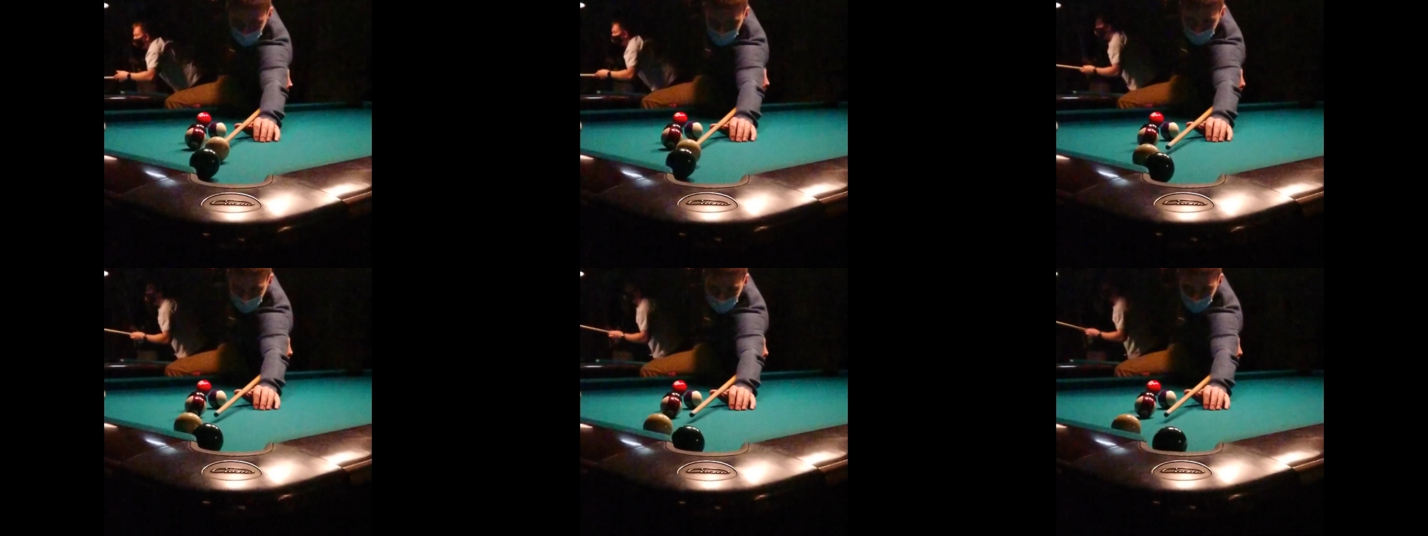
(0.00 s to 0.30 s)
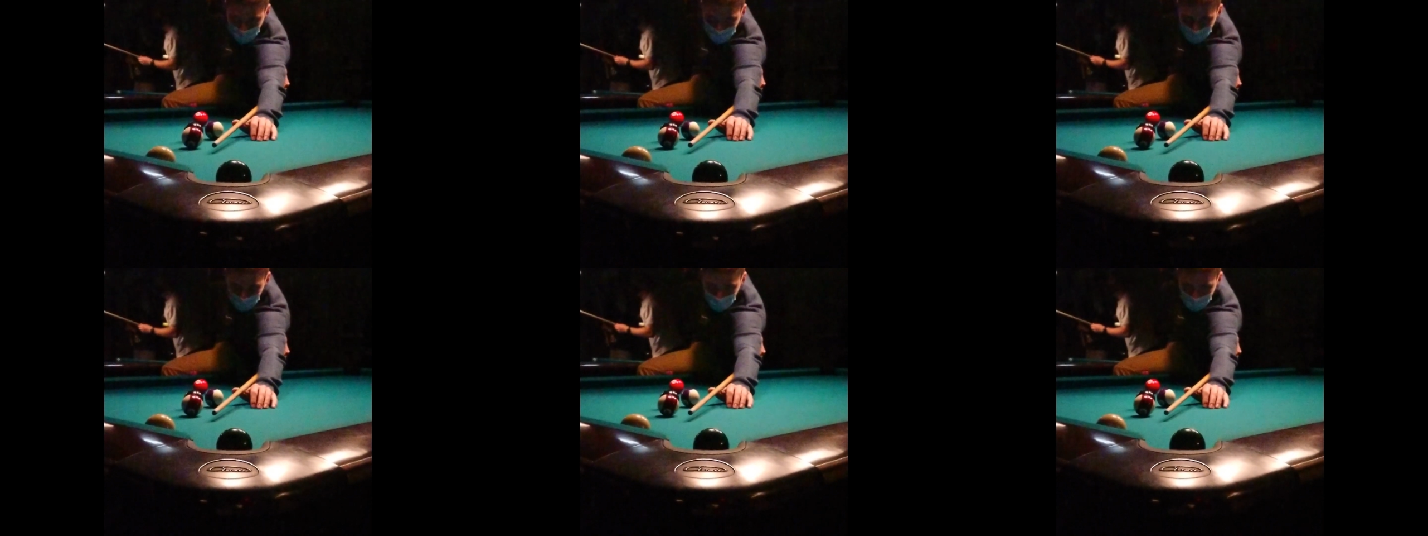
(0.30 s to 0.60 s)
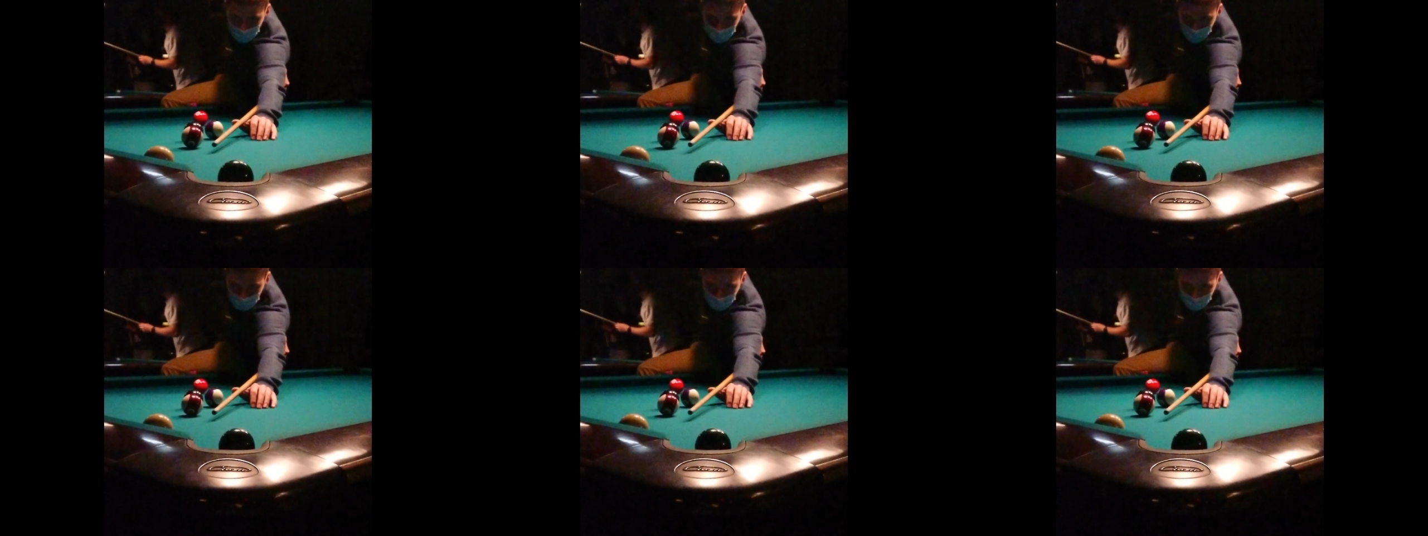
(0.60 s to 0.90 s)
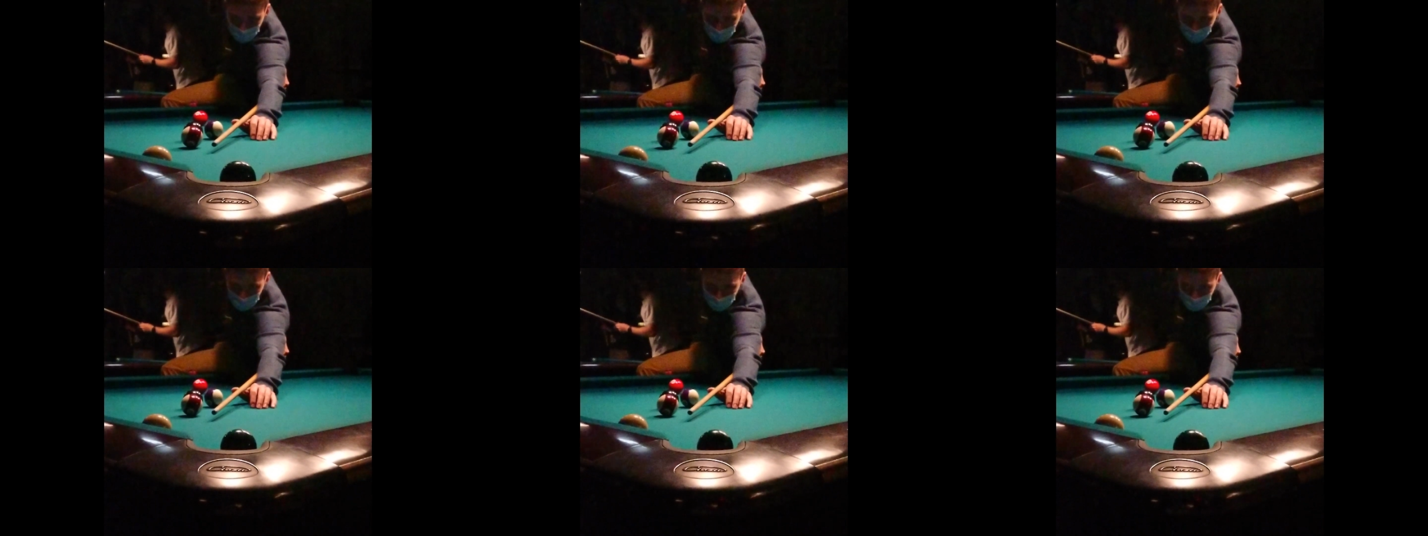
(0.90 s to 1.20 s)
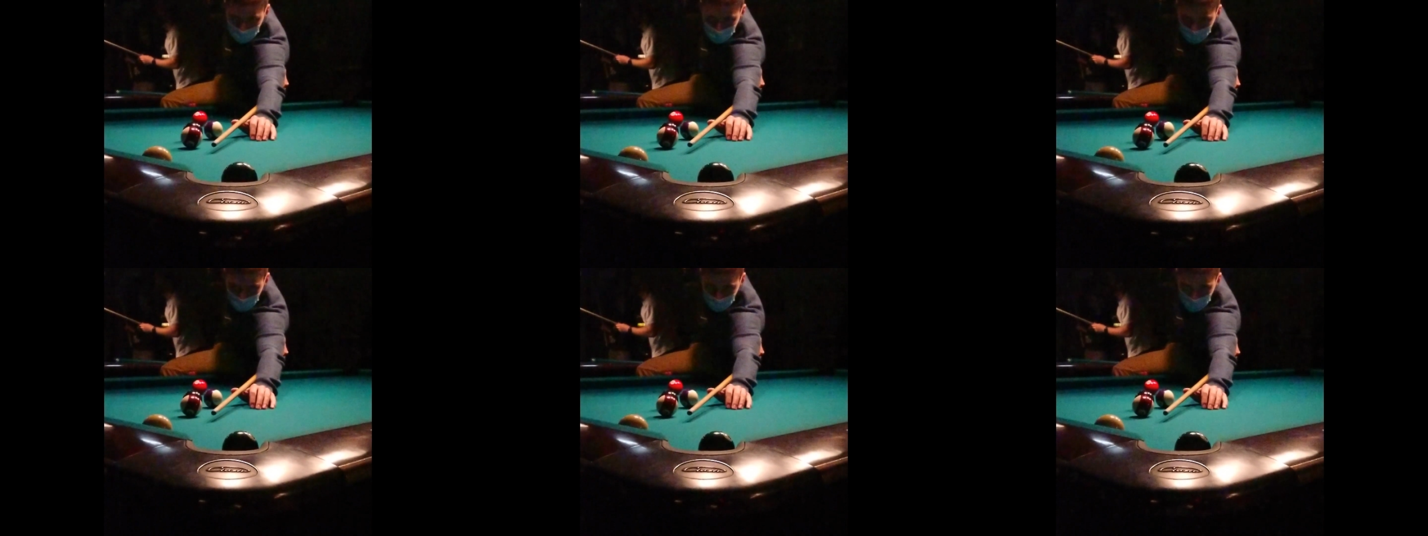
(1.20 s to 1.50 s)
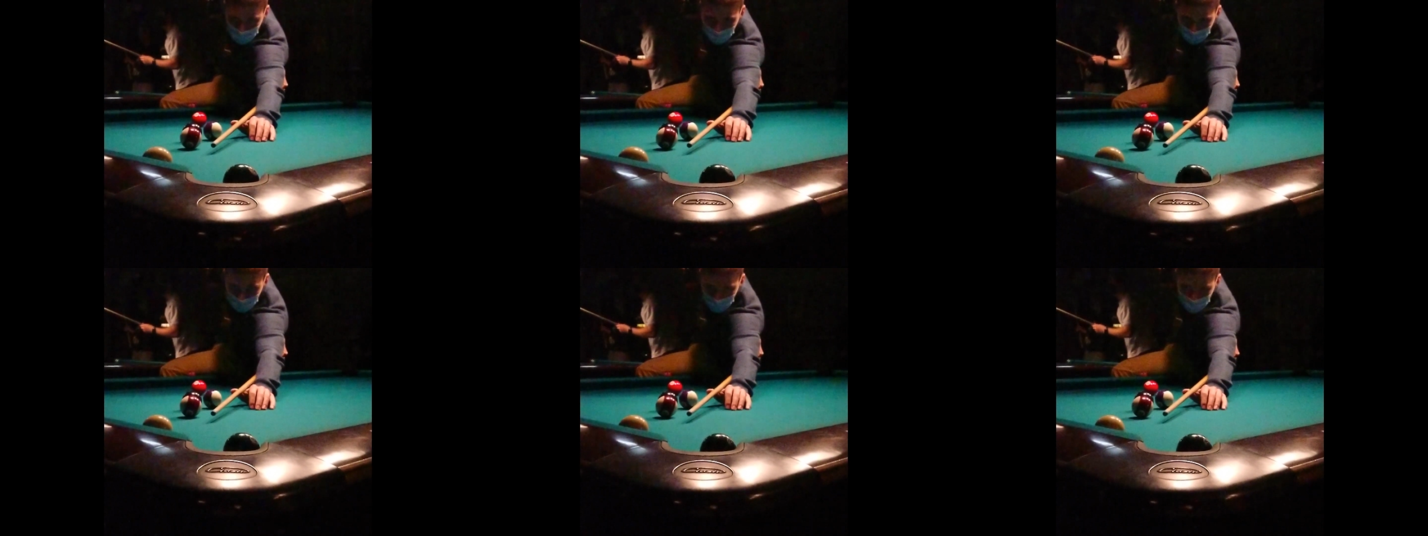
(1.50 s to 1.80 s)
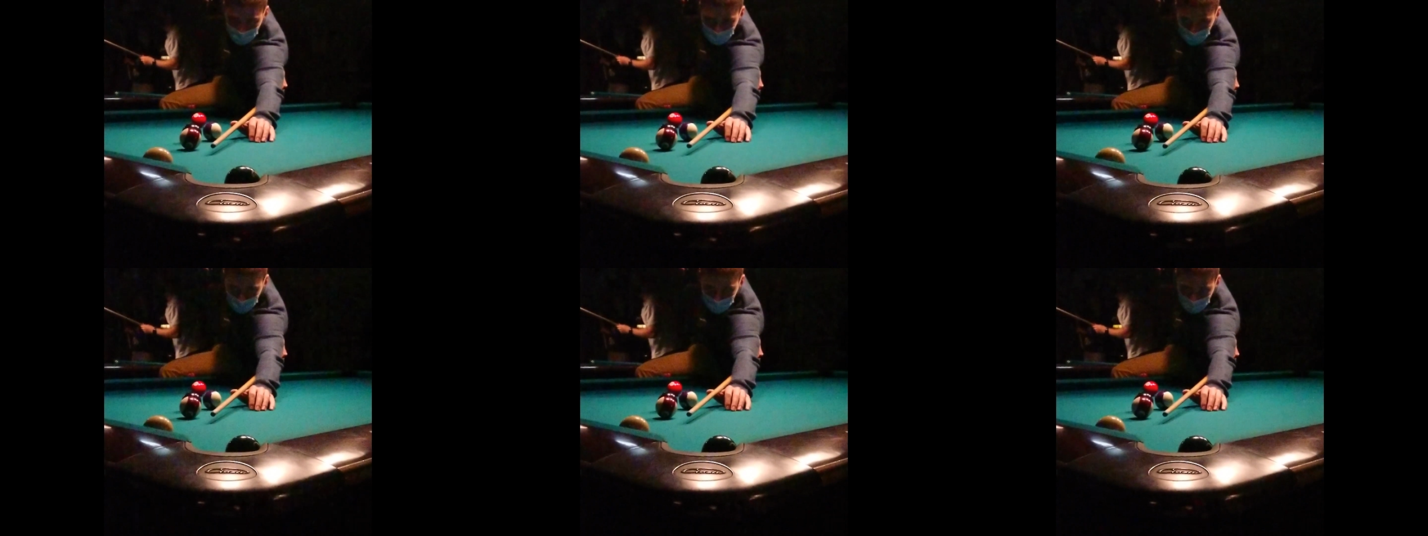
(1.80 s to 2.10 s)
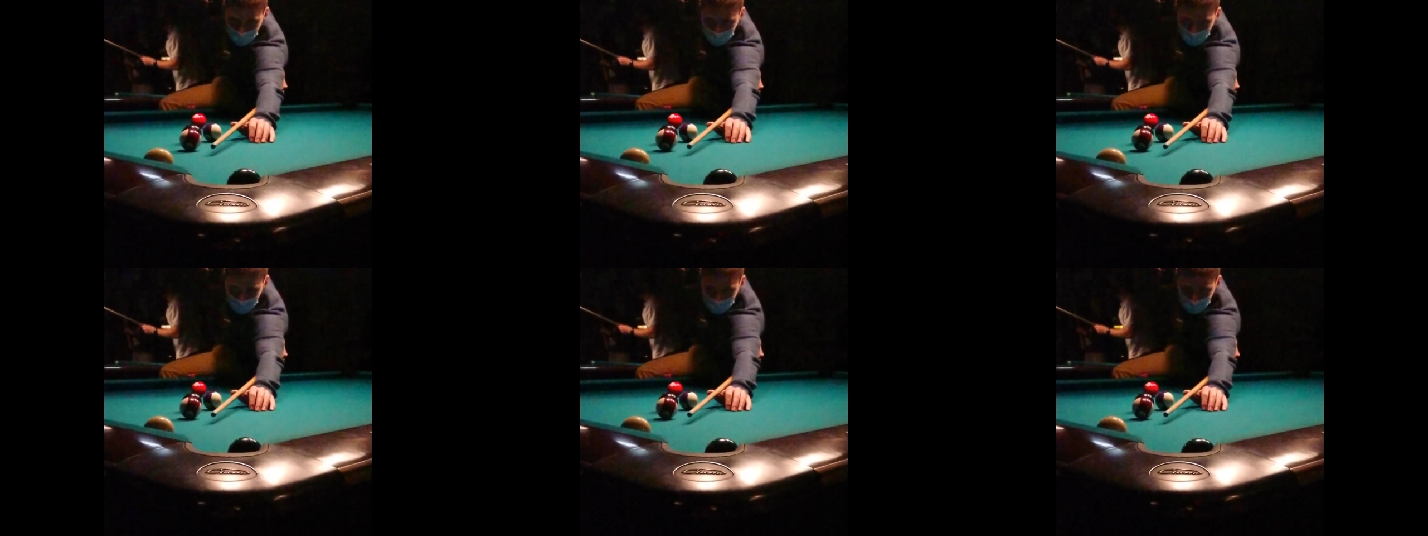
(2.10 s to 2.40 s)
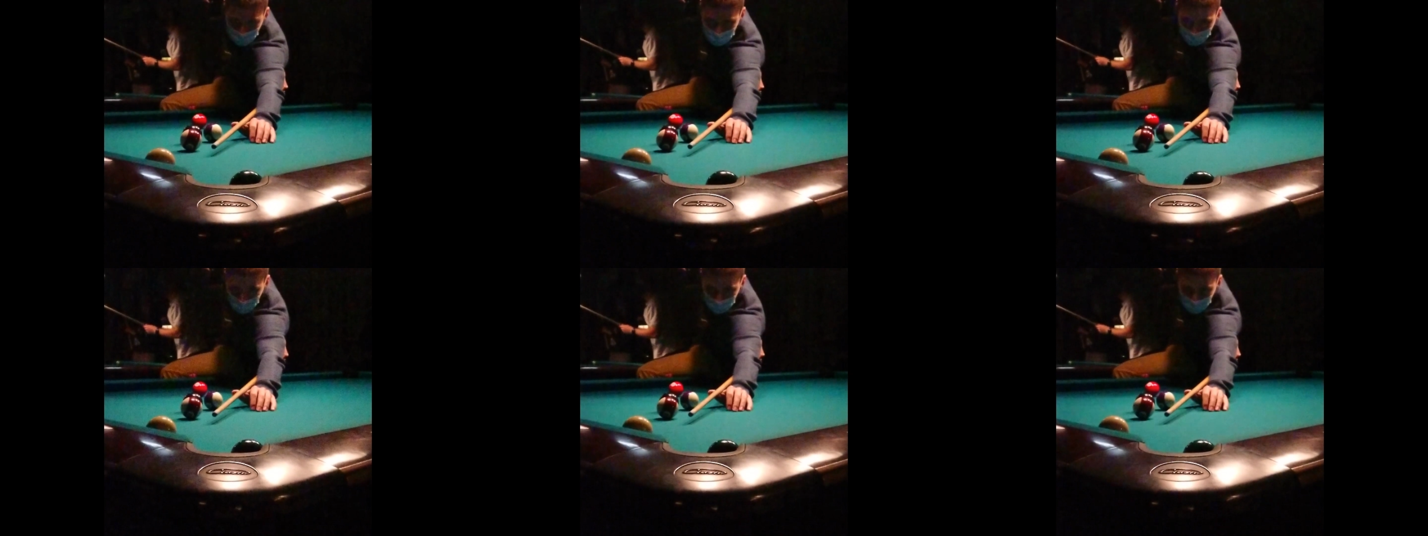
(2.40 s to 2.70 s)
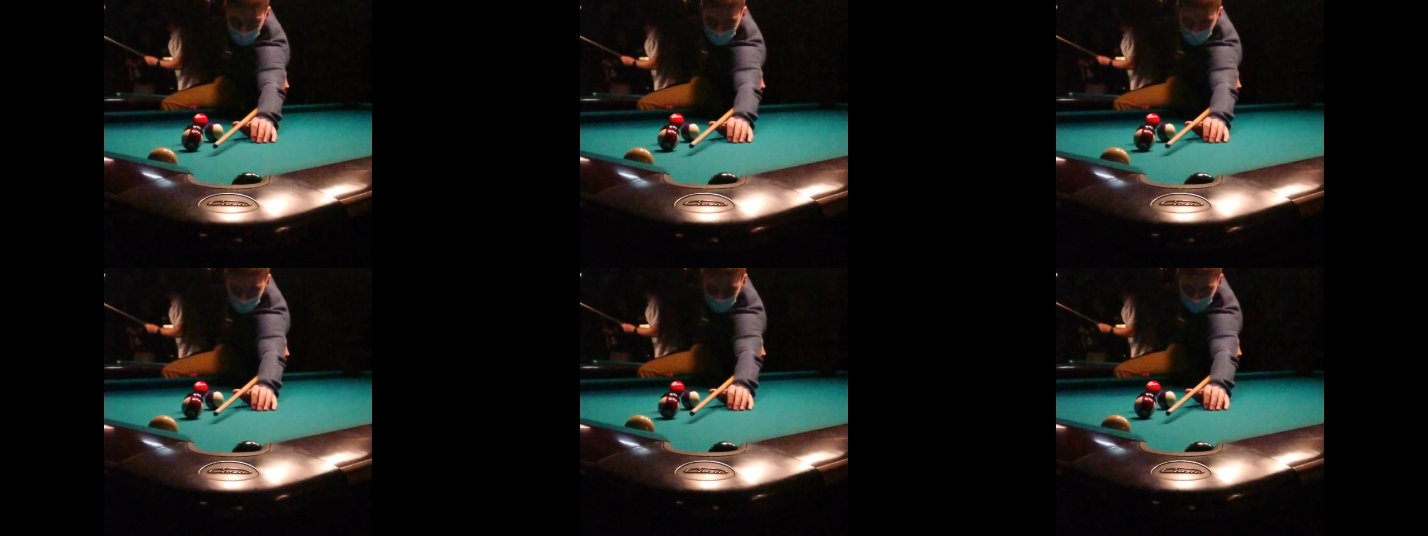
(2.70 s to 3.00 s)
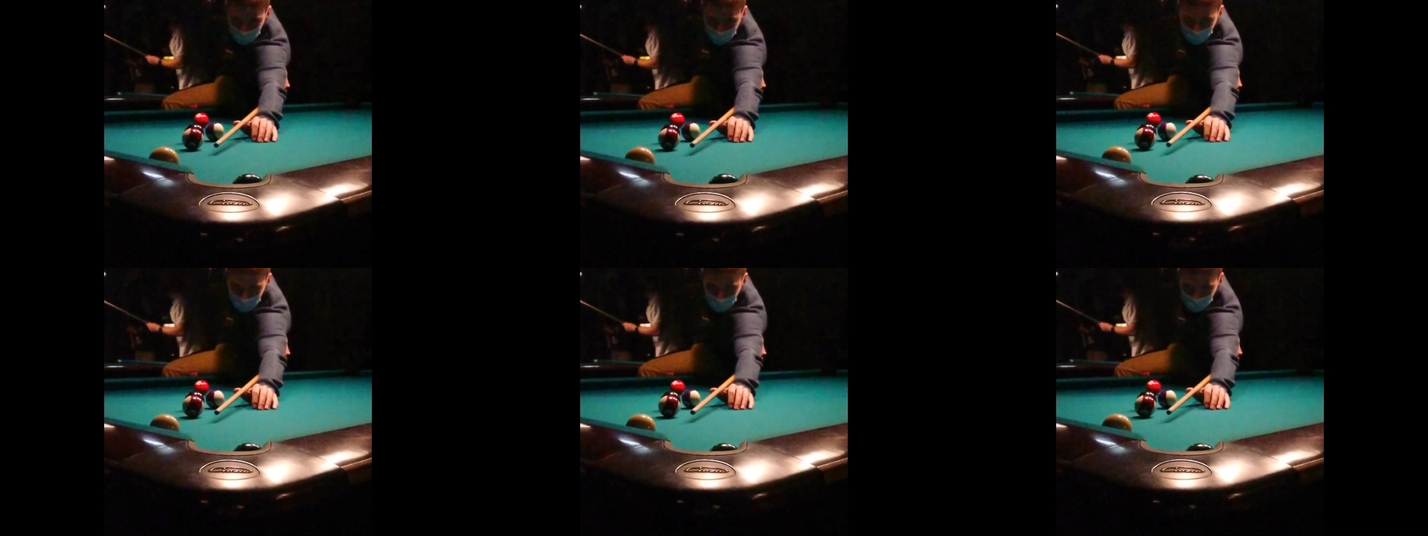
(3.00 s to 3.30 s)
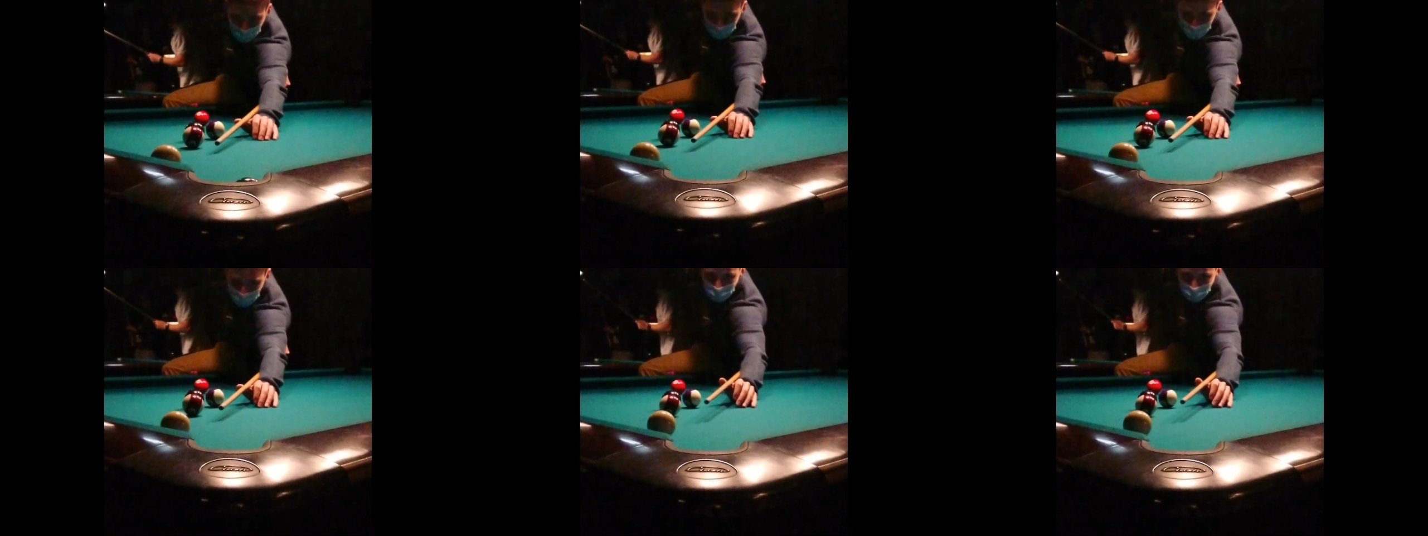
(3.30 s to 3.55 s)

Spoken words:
[unreadable: no face in view]